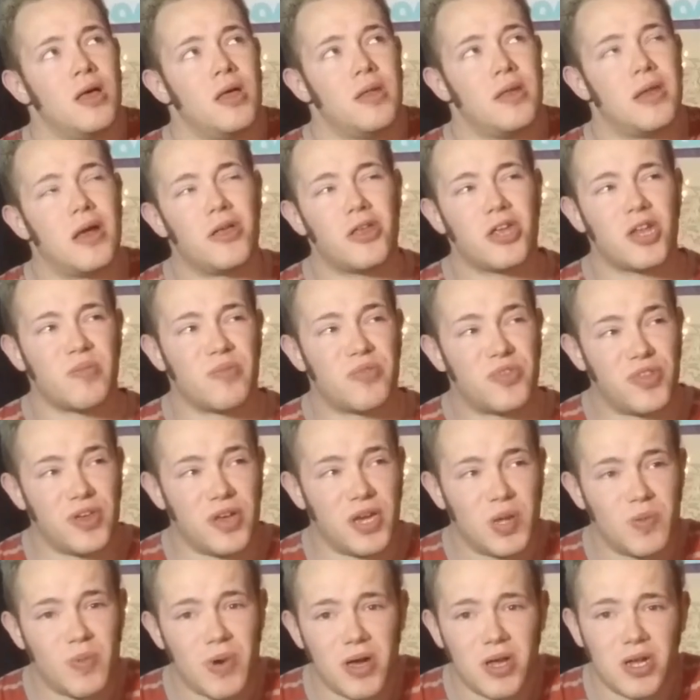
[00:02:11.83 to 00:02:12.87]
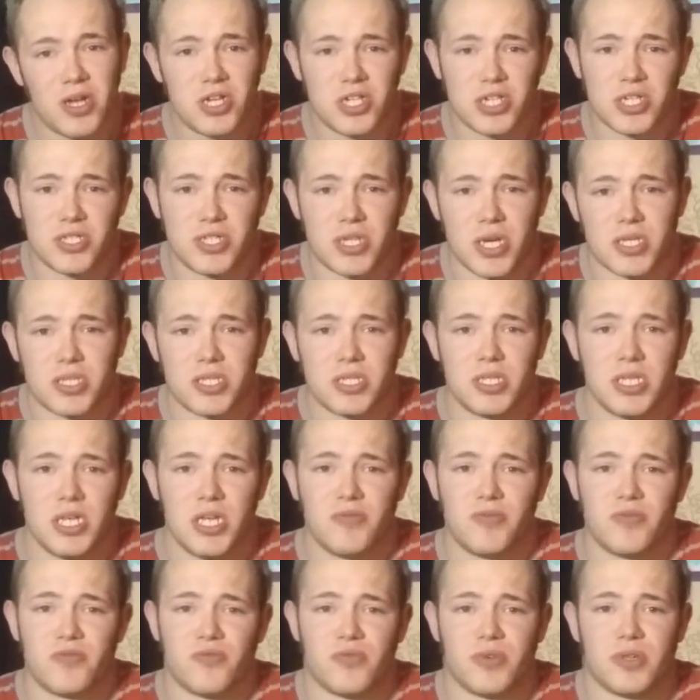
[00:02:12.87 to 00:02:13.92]
now that I'm thinking about it, she doesn't
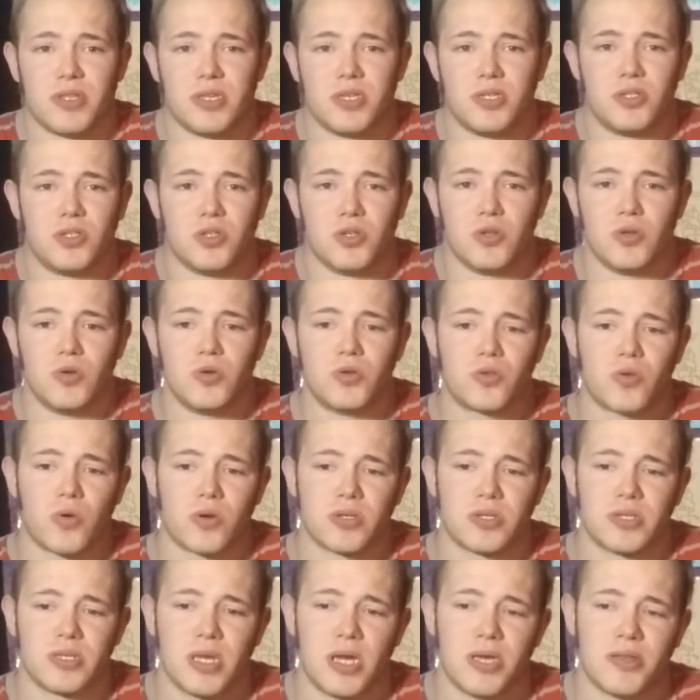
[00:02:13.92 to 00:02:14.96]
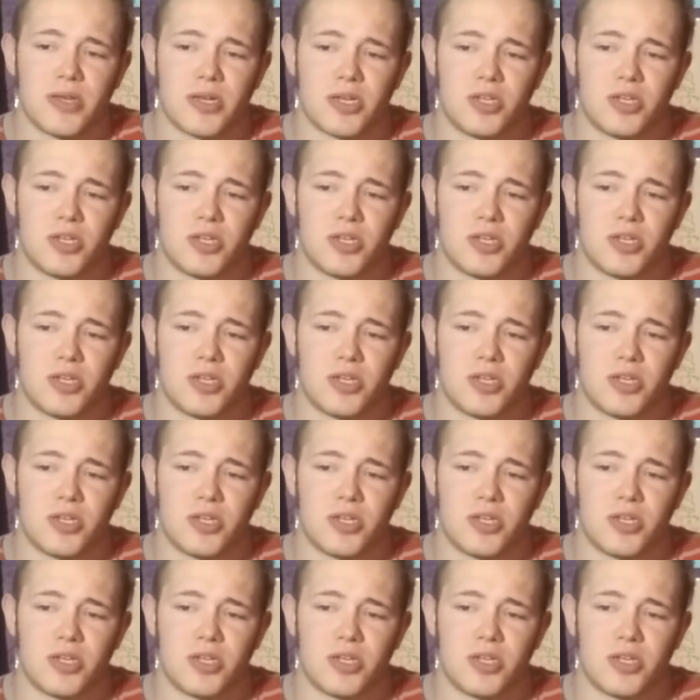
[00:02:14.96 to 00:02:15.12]
even really do towards the end.